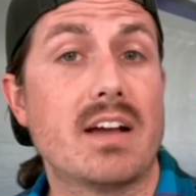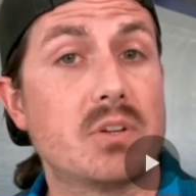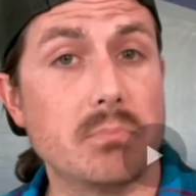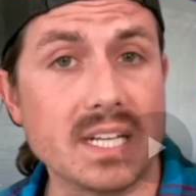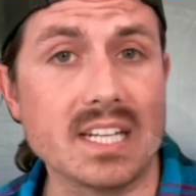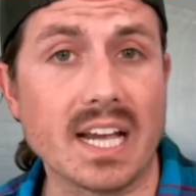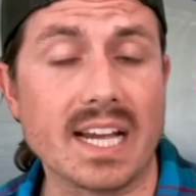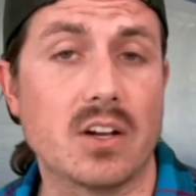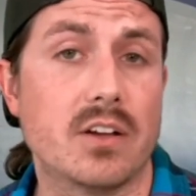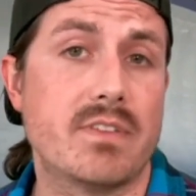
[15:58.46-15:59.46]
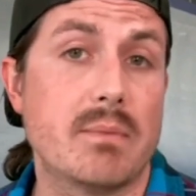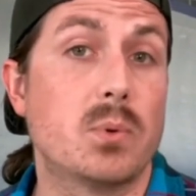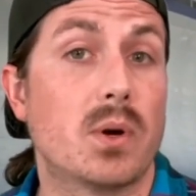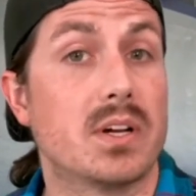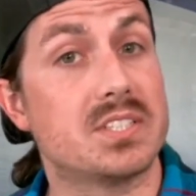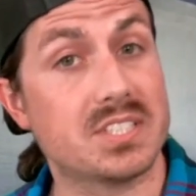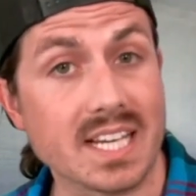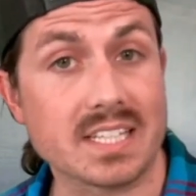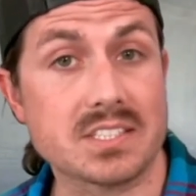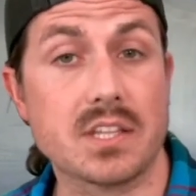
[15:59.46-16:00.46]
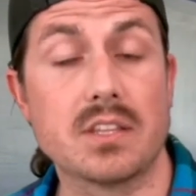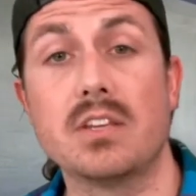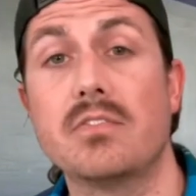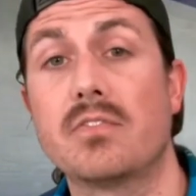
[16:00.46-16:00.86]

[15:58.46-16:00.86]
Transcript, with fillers: After midnight on February 6th, the